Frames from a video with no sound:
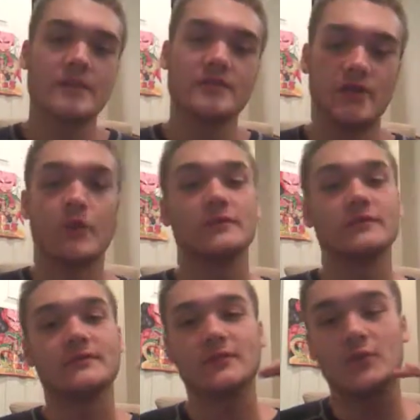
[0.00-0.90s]
So
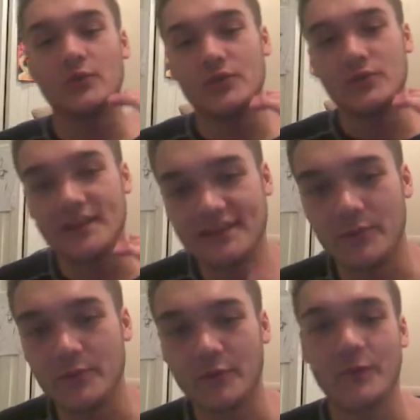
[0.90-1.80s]
you get a
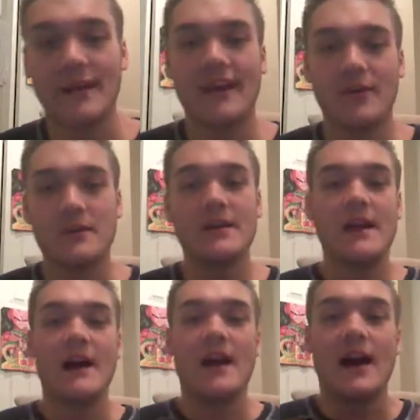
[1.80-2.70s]
W for now.
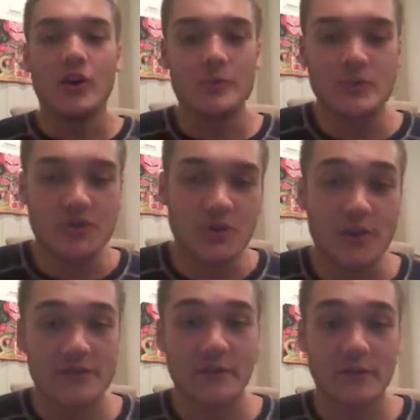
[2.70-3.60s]
I hope you
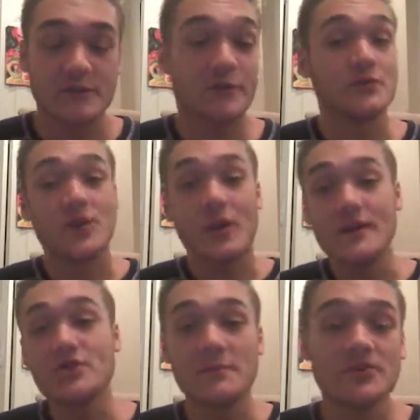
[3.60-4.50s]
enjoyed this first review. Sorry
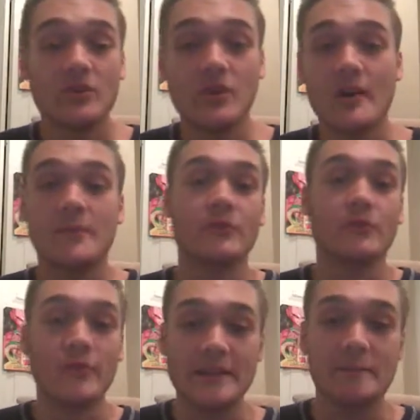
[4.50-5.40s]
it took me so long. I've
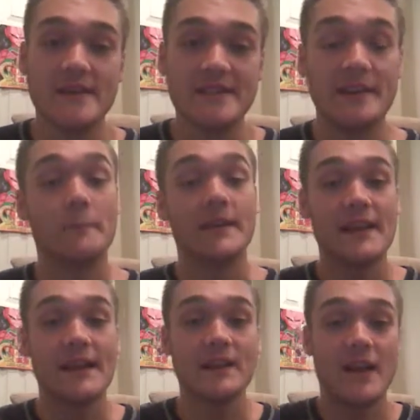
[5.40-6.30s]
been really busy.
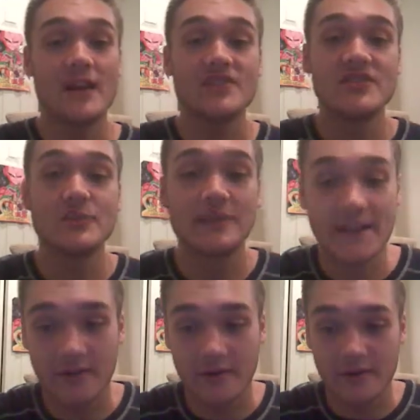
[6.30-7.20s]
But anyway, I'll see you
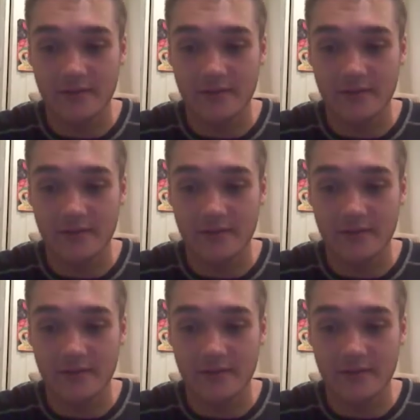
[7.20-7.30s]
later.